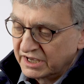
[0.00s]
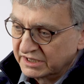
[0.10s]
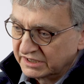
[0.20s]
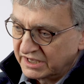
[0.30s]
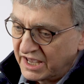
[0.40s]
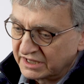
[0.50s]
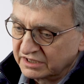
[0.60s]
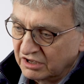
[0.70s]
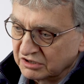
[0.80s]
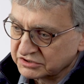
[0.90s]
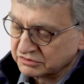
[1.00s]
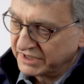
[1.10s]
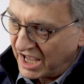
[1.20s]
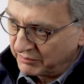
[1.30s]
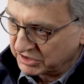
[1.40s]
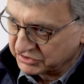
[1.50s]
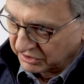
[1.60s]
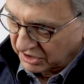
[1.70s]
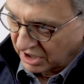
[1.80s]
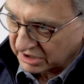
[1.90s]
It can also damage
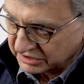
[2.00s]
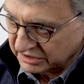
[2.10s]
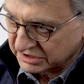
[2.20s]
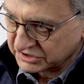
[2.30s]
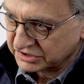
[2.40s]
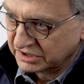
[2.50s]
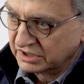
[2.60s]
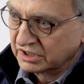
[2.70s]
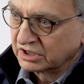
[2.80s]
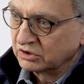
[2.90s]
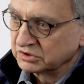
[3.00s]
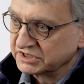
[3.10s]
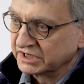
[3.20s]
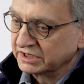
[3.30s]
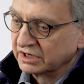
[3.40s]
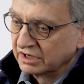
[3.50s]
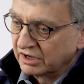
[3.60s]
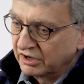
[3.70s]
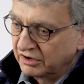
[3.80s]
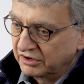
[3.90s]
the cartilage, causing
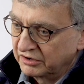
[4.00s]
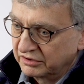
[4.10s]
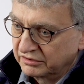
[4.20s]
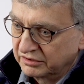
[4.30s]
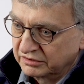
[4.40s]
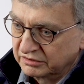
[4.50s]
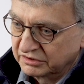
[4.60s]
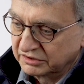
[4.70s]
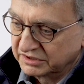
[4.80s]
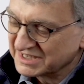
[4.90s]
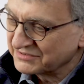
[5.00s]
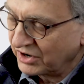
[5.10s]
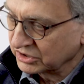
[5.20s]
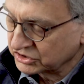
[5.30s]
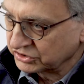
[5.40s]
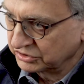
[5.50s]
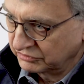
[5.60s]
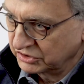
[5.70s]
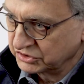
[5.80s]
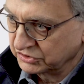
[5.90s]
uh, the dysfunction
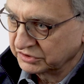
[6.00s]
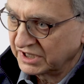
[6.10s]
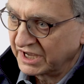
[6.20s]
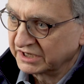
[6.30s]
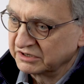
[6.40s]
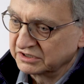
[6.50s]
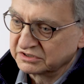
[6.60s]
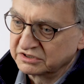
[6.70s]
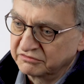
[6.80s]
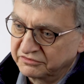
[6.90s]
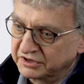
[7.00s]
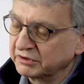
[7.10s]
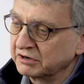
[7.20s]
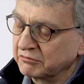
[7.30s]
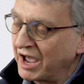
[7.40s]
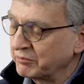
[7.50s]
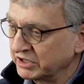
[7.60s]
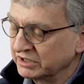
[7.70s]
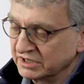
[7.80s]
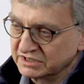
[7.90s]
of the joint, like a, uh, very
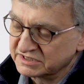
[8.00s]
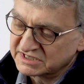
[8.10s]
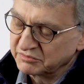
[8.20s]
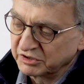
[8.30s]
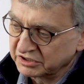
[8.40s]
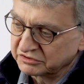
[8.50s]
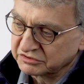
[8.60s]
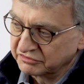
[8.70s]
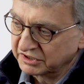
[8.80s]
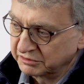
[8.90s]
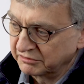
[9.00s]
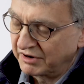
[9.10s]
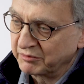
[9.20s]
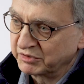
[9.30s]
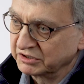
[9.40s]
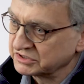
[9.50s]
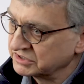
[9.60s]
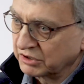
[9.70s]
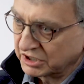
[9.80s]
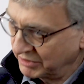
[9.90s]
rapid, it's similar to very rapid
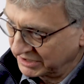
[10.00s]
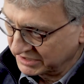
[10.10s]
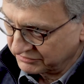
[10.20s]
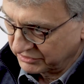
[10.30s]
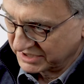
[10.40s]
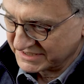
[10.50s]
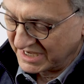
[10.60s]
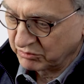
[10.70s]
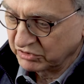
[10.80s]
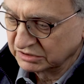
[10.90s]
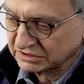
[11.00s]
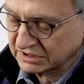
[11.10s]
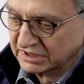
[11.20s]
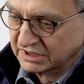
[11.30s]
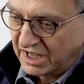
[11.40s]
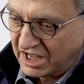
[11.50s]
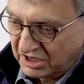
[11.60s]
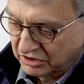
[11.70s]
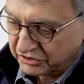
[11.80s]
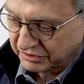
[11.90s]
osteoarthritis, for example,
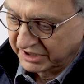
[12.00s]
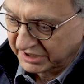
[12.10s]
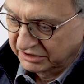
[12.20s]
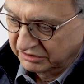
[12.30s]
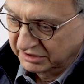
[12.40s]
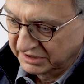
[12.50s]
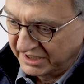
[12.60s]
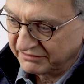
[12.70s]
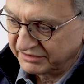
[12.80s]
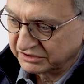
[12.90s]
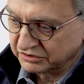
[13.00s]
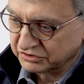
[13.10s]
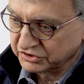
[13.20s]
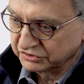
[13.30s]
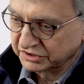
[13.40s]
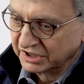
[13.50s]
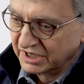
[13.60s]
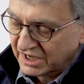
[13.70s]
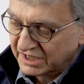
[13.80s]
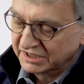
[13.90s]
uh, occurring in the, in the, affected joint.
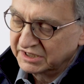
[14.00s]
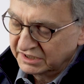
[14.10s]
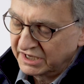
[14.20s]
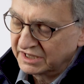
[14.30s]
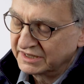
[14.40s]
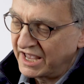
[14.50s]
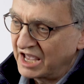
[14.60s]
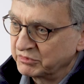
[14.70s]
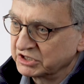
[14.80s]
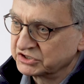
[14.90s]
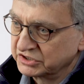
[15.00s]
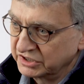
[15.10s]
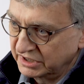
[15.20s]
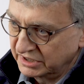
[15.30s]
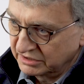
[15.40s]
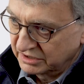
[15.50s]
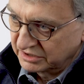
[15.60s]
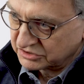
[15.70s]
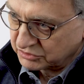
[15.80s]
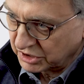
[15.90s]
And it can damage the
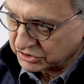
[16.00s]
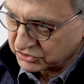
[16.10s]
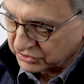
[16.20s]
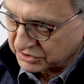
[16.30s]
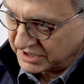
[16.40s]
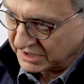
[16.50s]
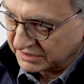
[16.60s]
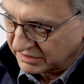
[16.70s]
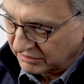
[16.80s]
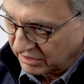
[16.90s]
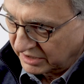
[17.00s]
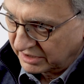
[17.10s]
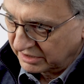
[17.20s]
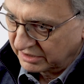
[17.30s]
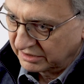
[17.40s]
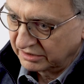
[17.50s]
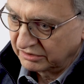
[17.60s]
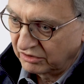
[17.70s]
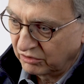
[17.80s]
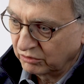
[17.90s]
structures that
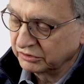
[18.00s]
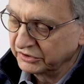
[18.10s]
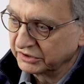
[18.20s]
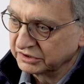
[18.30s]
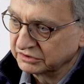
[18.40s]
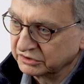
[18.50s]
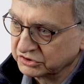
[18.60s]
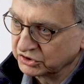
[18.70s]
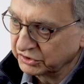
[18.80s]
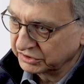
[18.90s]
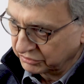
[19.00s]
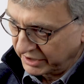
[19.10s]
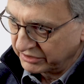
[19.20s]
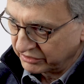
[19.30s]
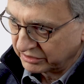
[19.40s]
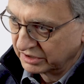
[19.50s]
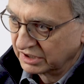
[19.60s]
hold the, the joint together,